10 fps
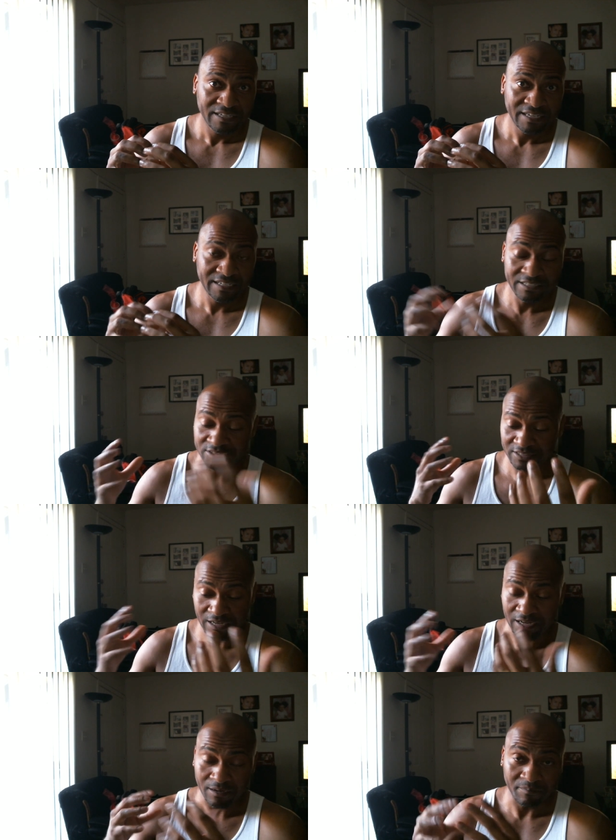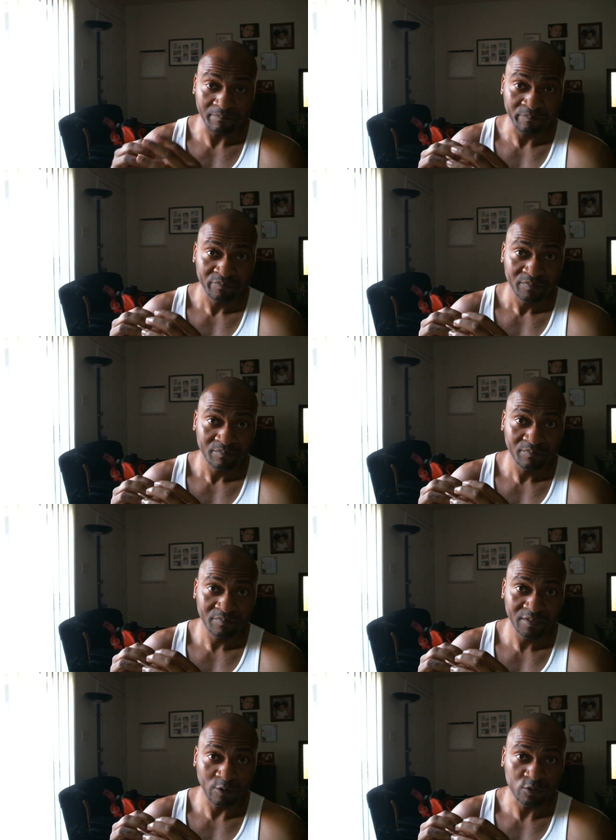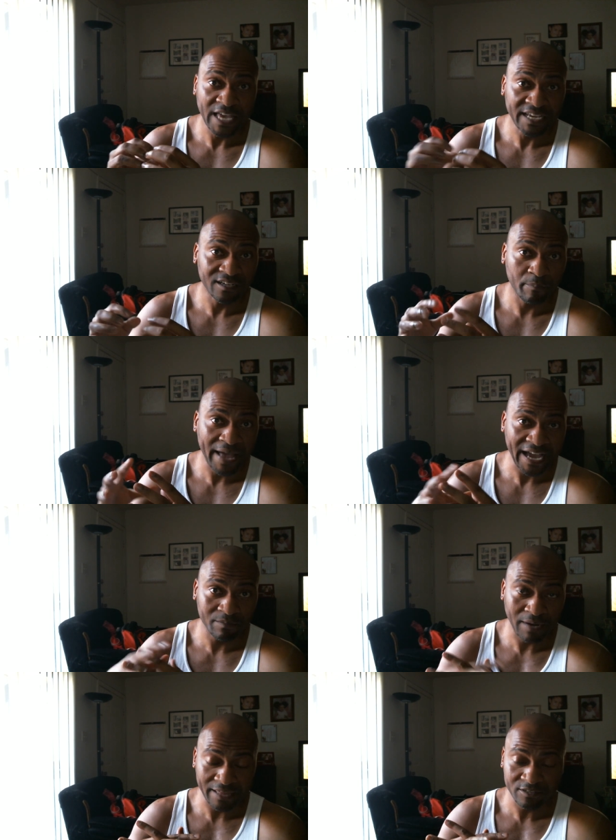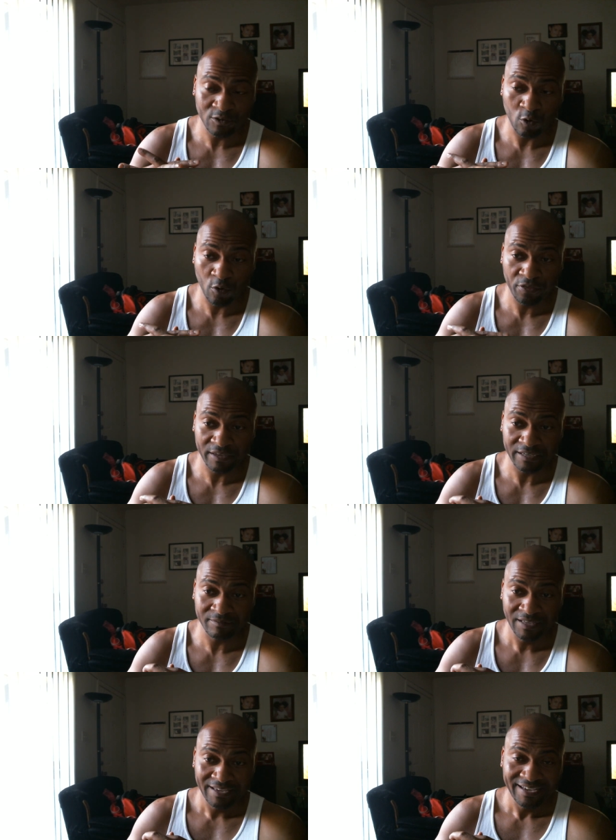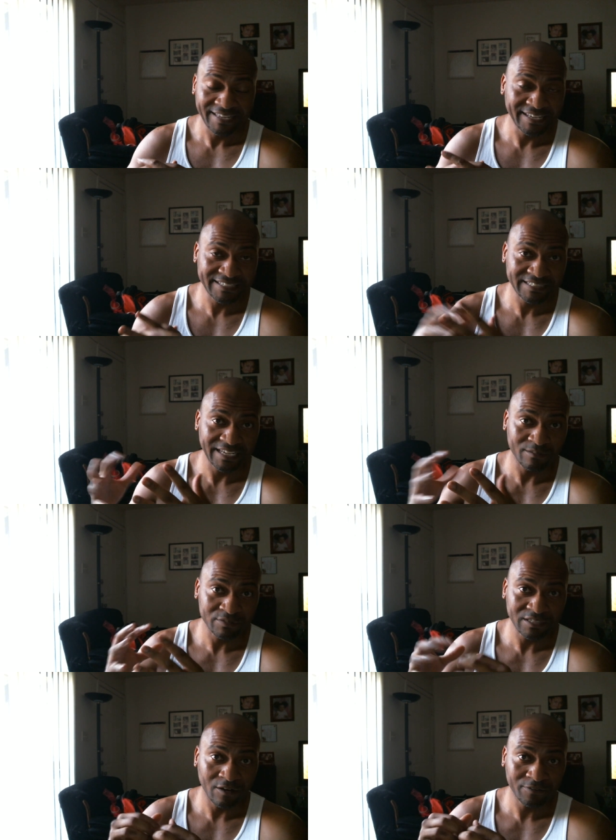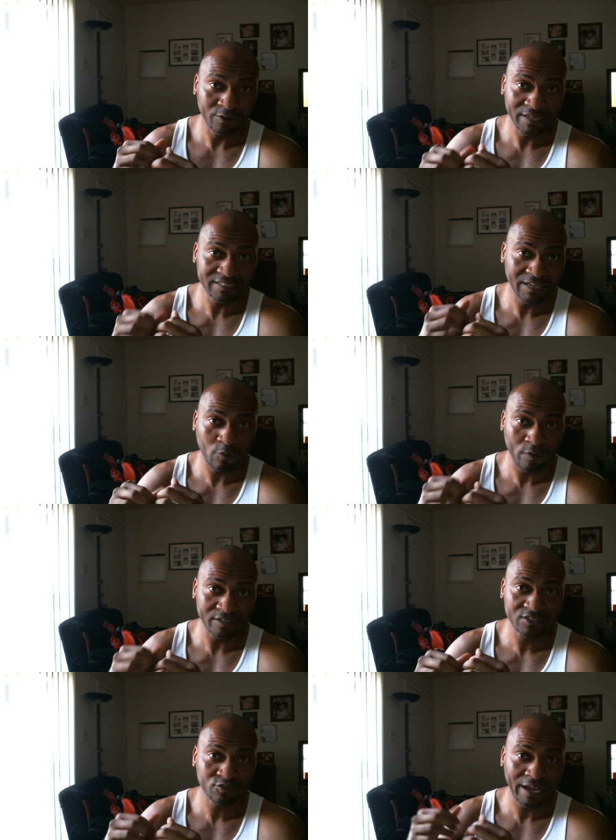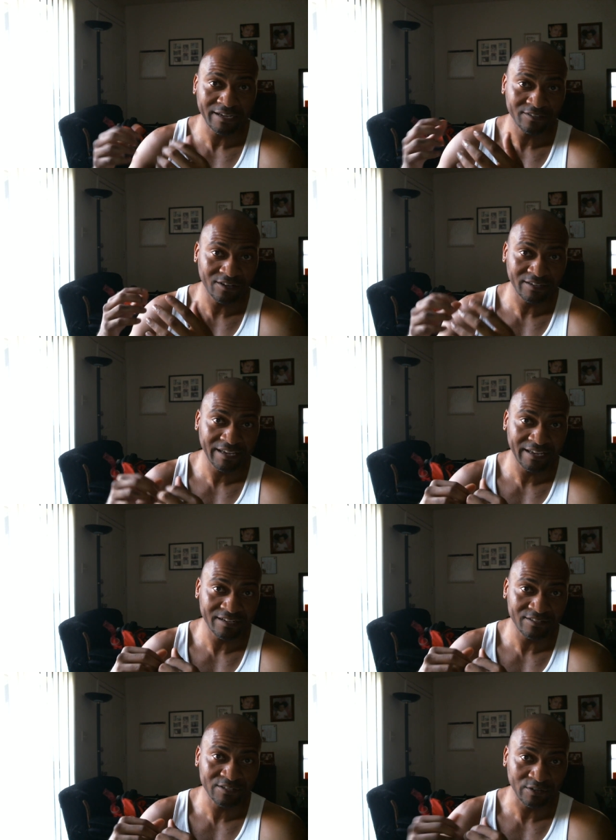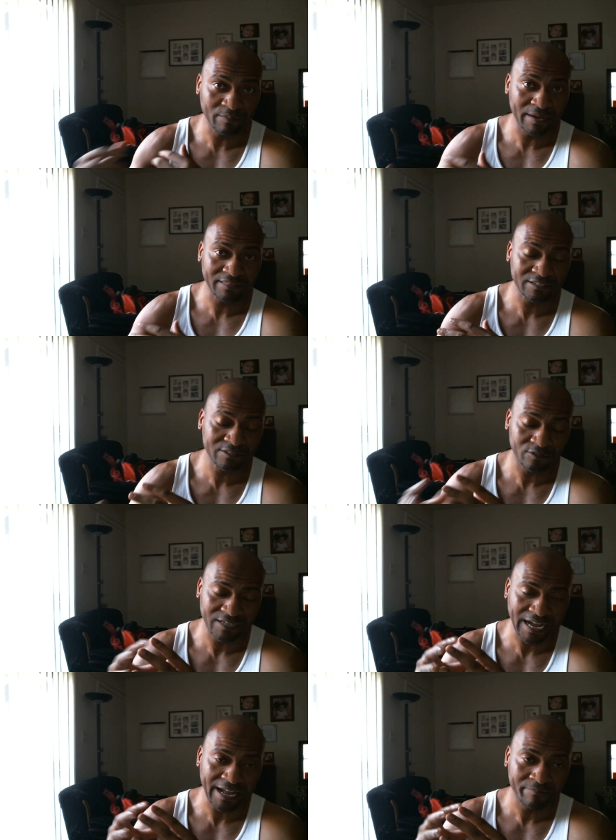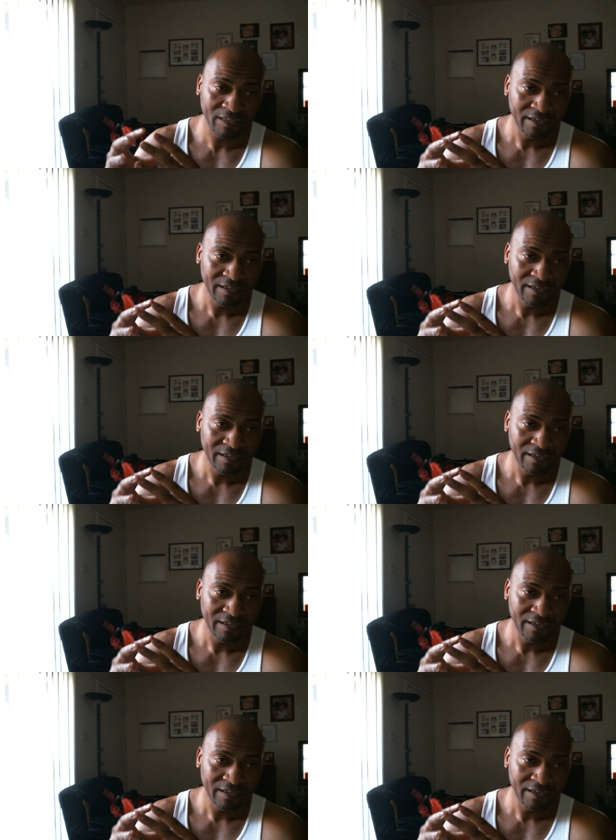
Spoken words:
he's, you know, taken aback by this whole thing. And he has said himself, you know, he's never wanted to strike a young kid until he met this little guy.